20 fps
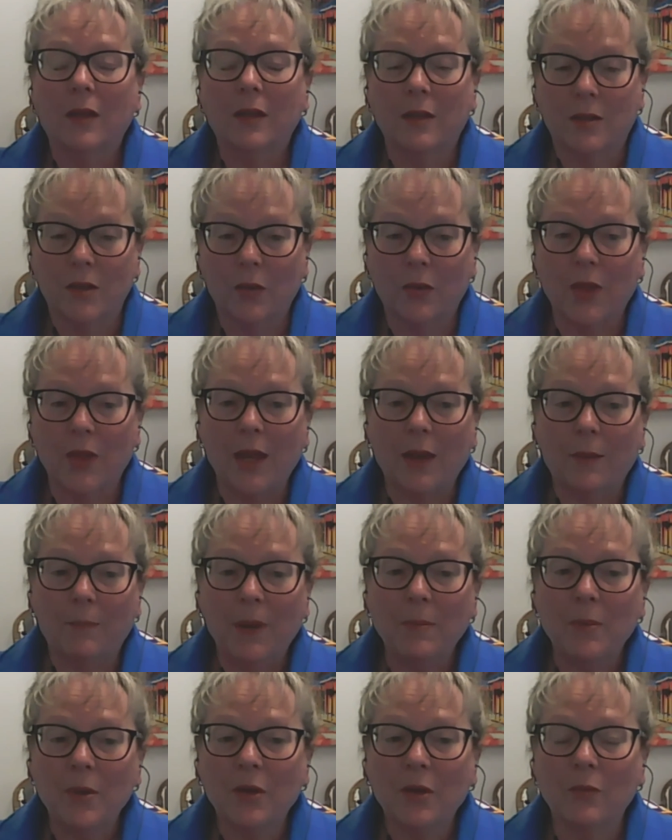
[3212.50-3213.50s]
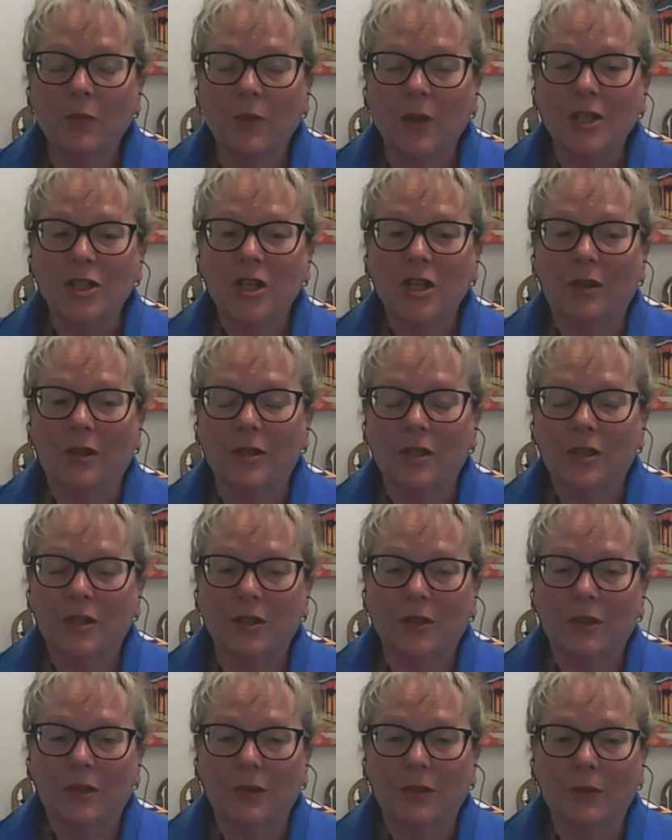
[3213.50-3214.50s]
So people can reach out
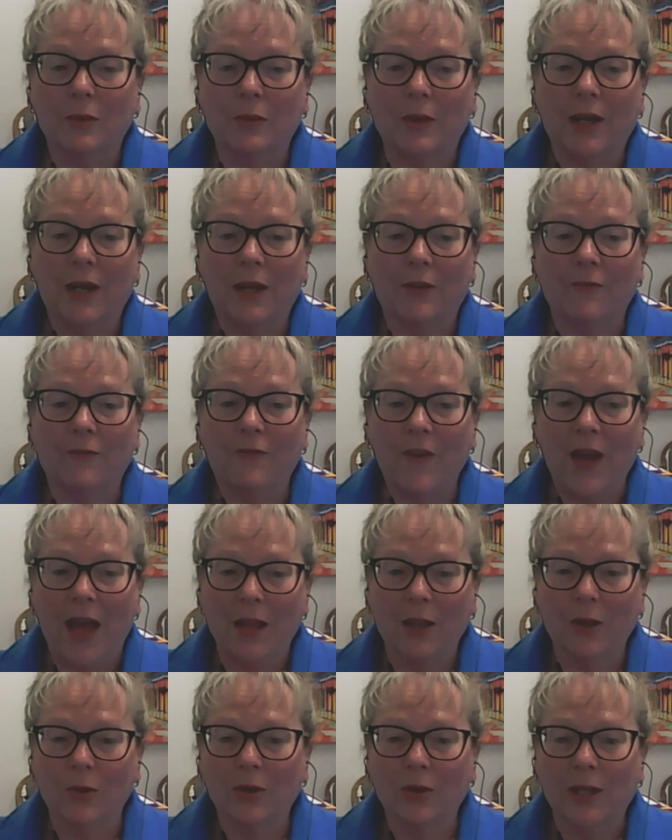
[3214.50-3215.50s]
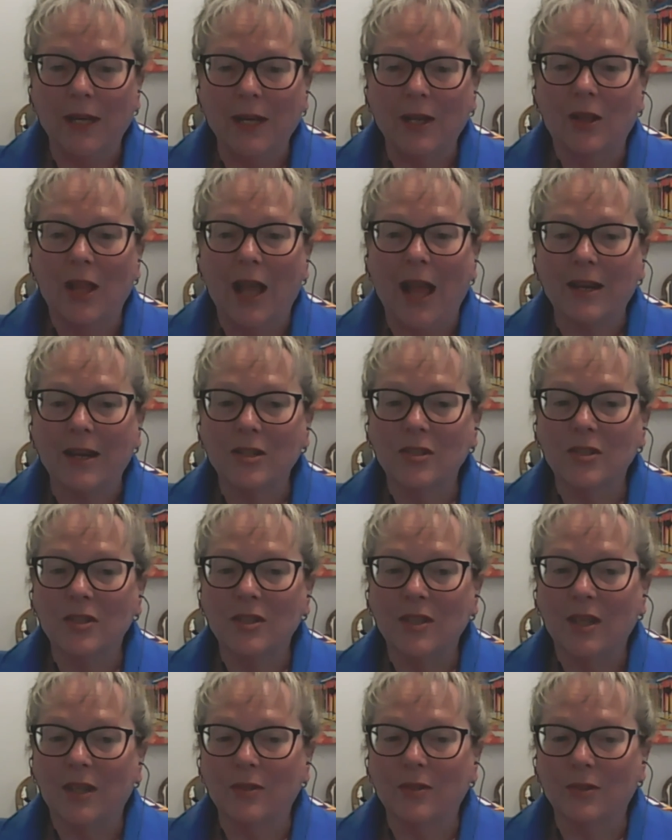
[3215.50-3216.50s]
to
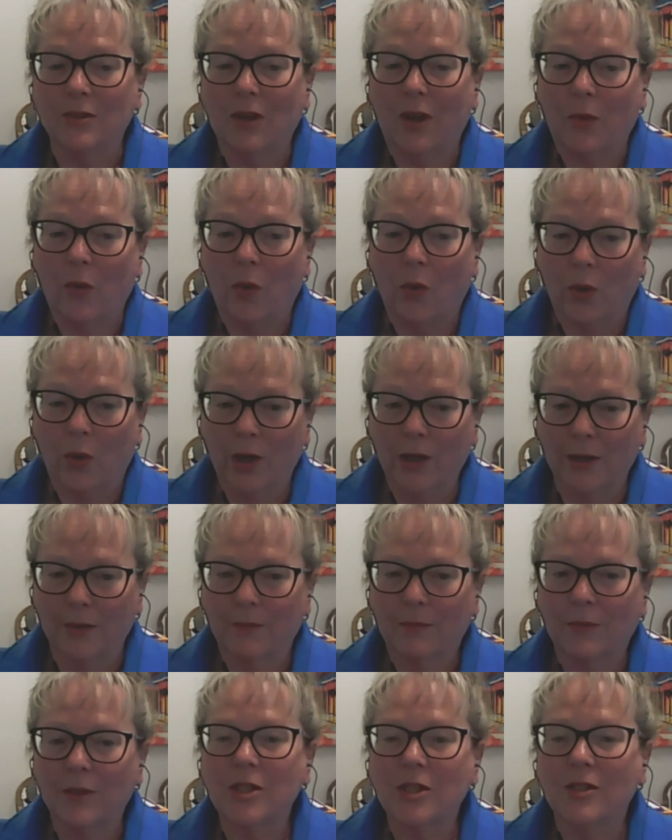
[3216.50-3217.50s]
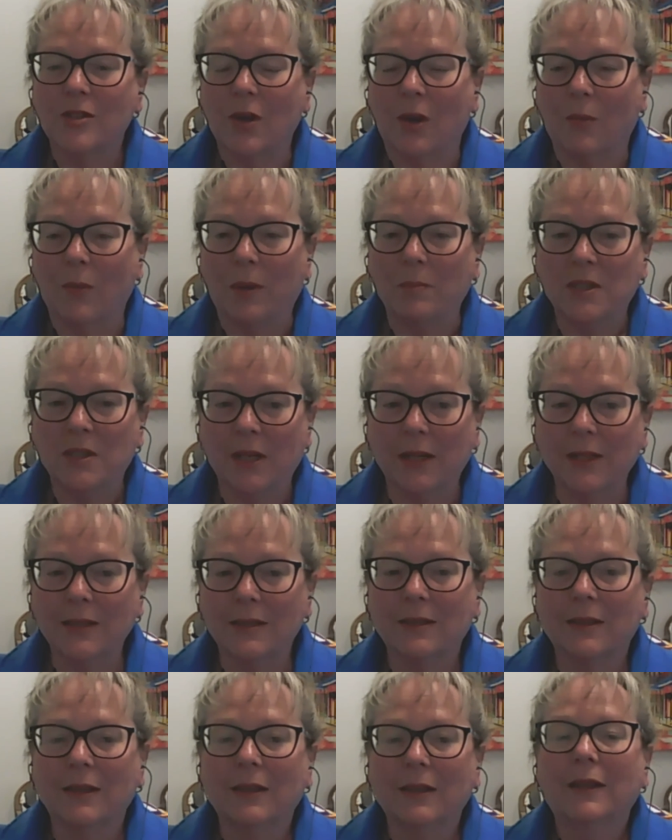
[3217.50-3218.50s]
valorlegalactioncenter.org, which is our
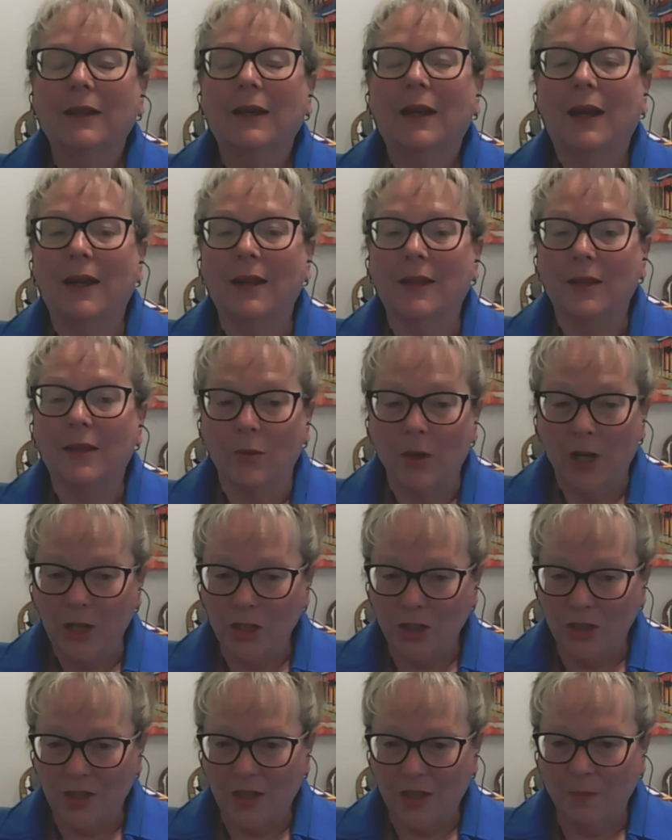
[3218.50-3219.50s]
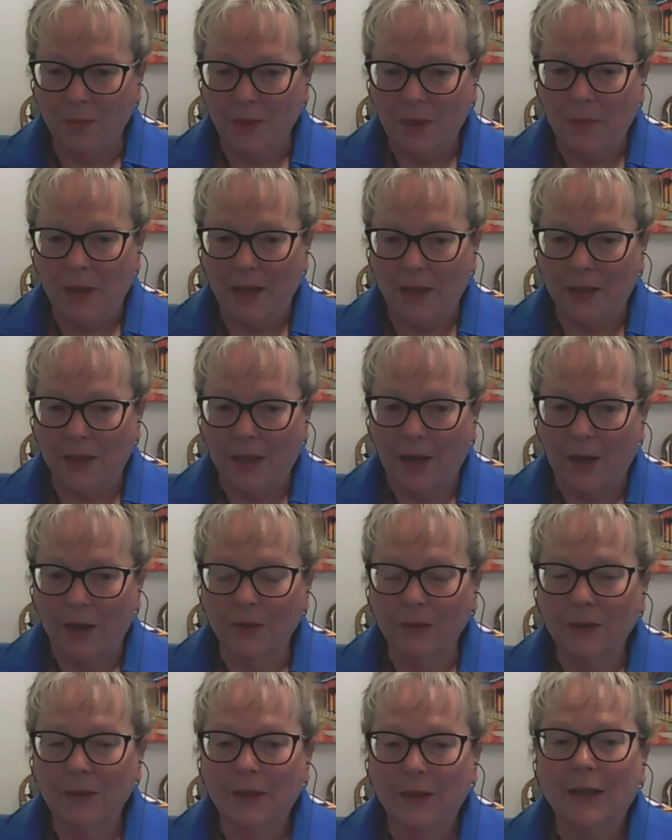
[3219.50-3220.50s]
website. Donations can be made
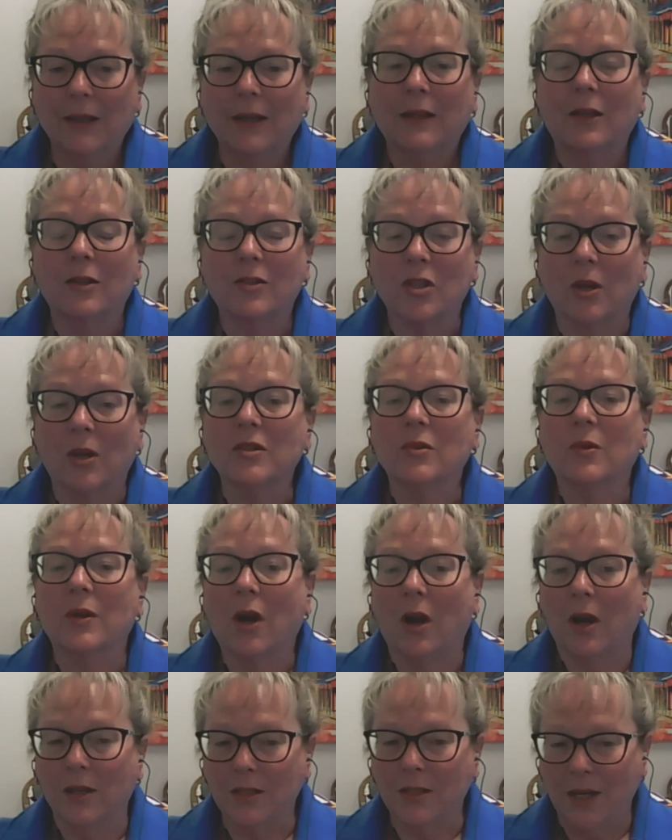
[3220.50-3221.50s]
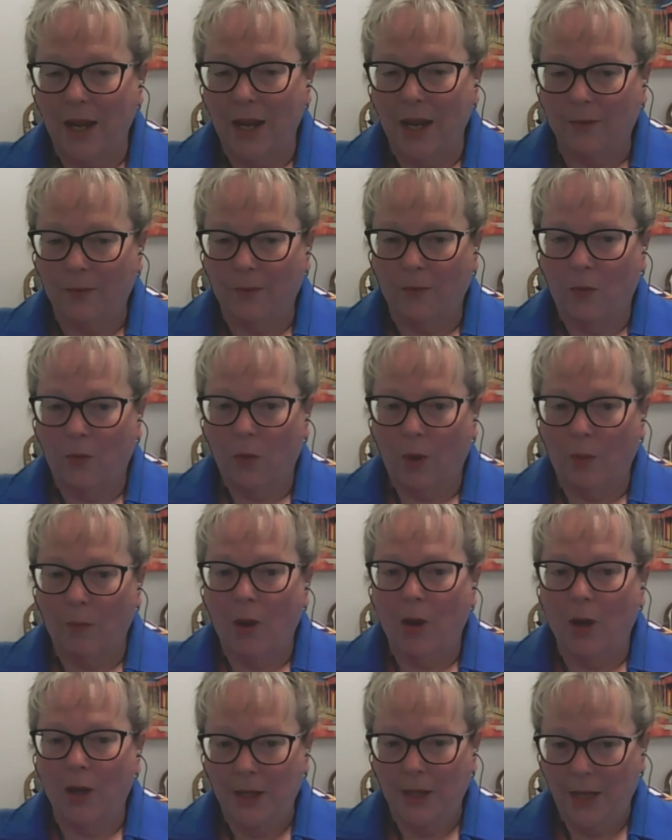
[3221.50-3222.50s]
there. There's also a contact form
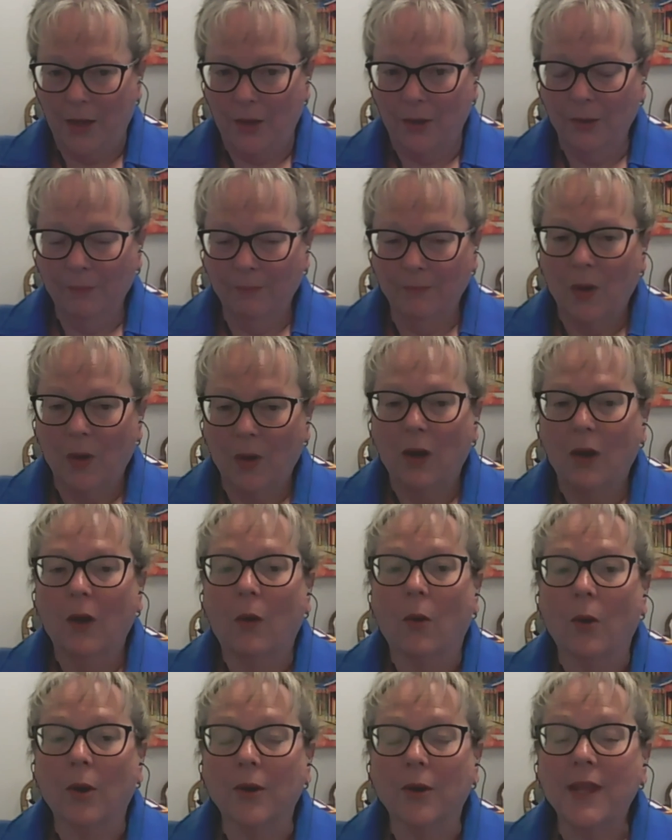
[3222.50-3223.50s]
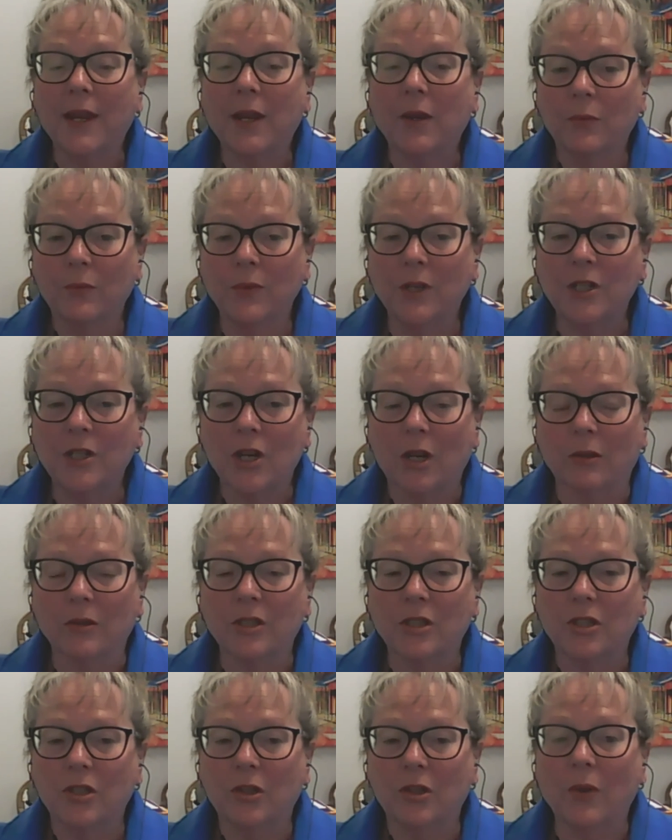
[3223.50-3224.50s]
on there. Or they can reach
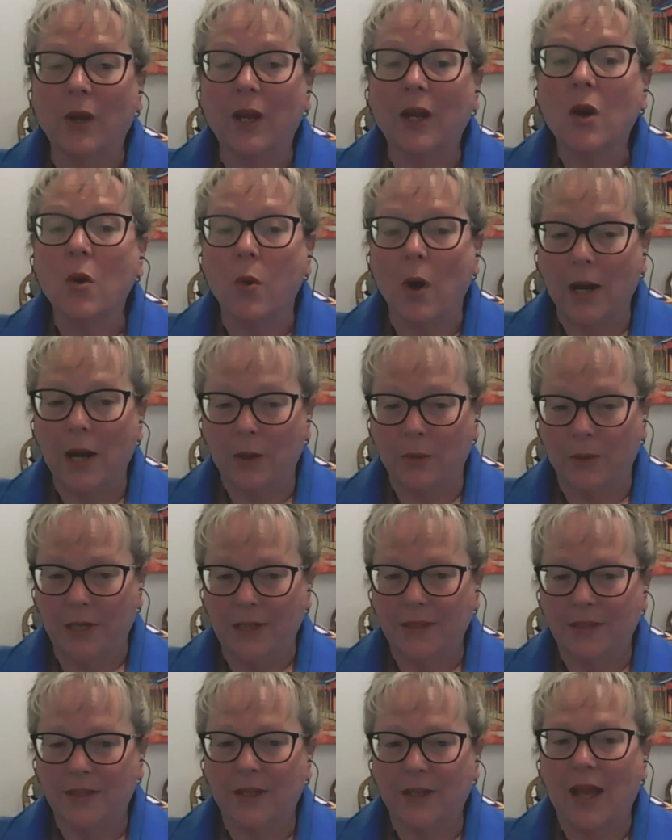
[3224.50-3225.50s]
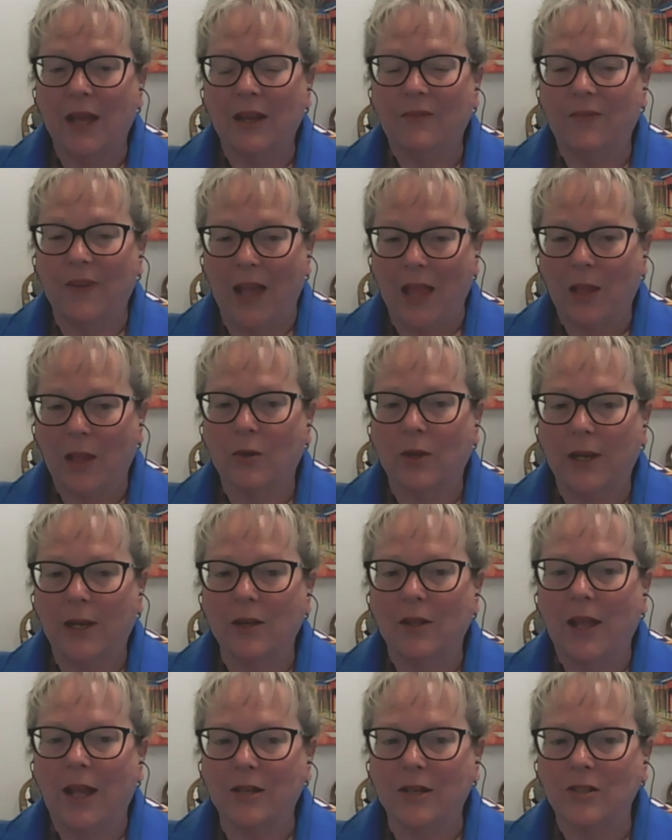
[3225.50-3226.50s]
out to inquiries at
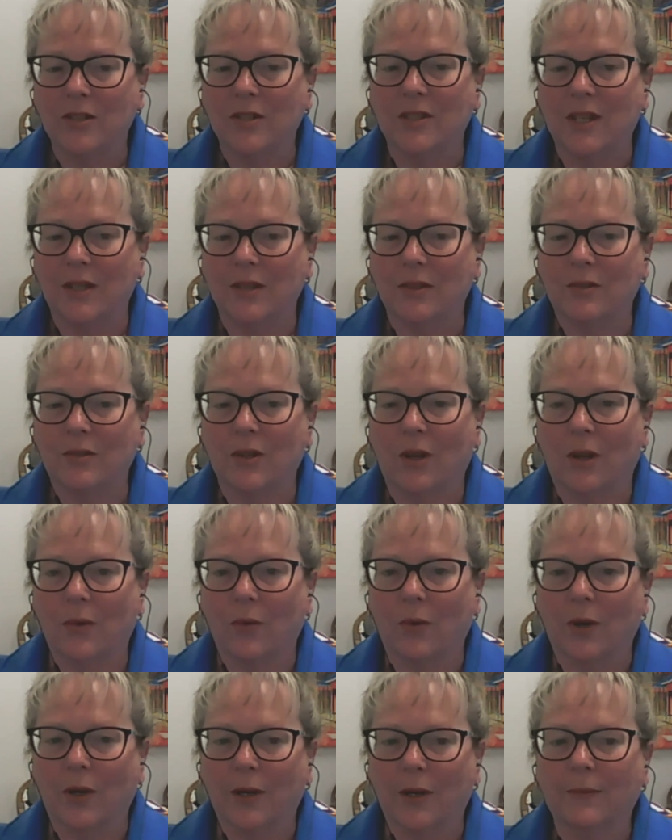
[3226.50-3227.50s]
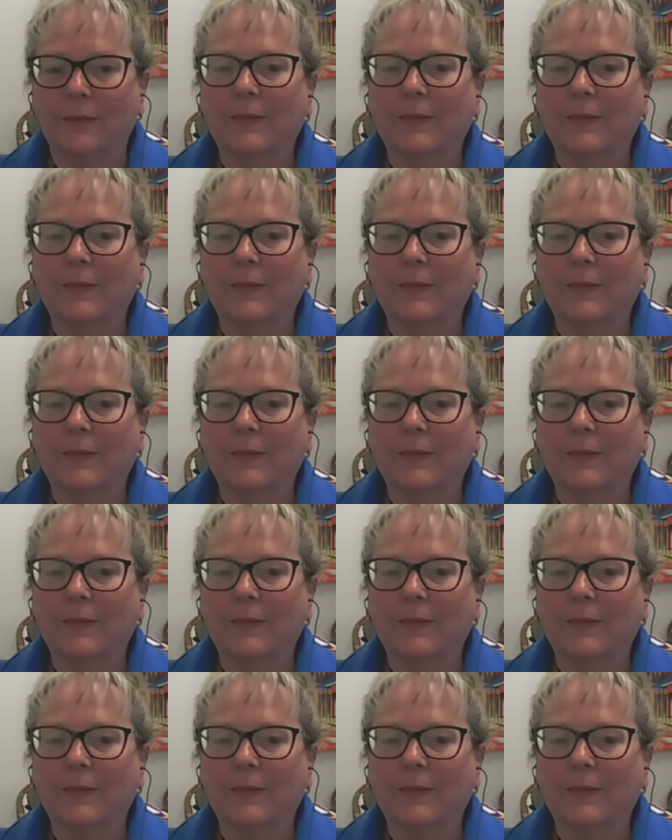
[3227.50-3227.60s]
valorlegalactioncenter.org.